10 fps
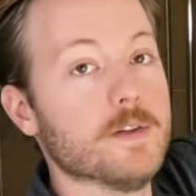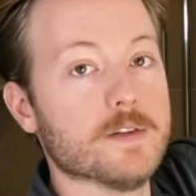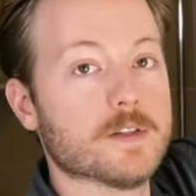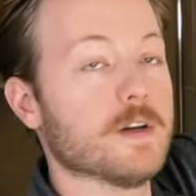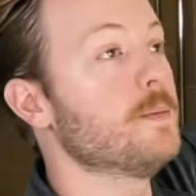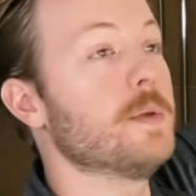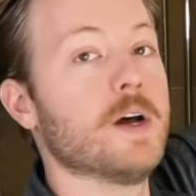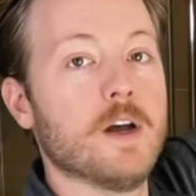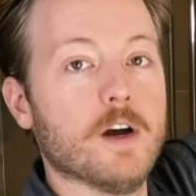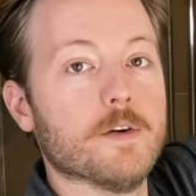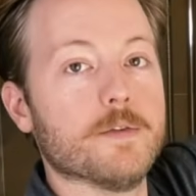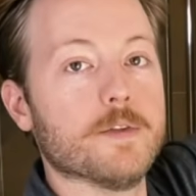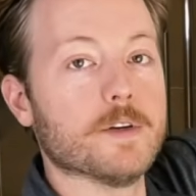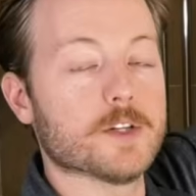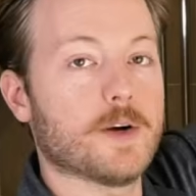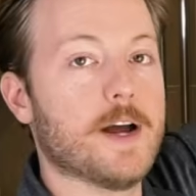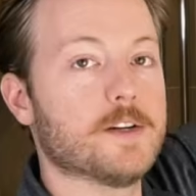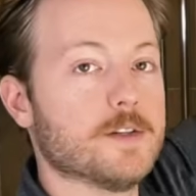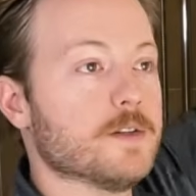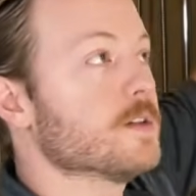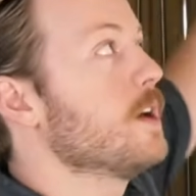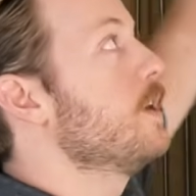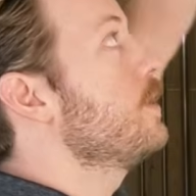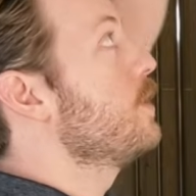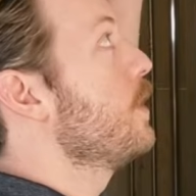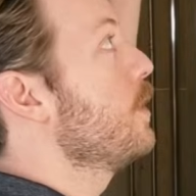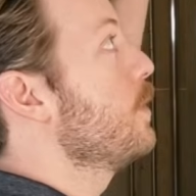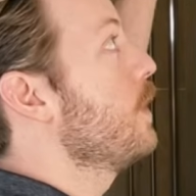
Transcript: that some of the scratches go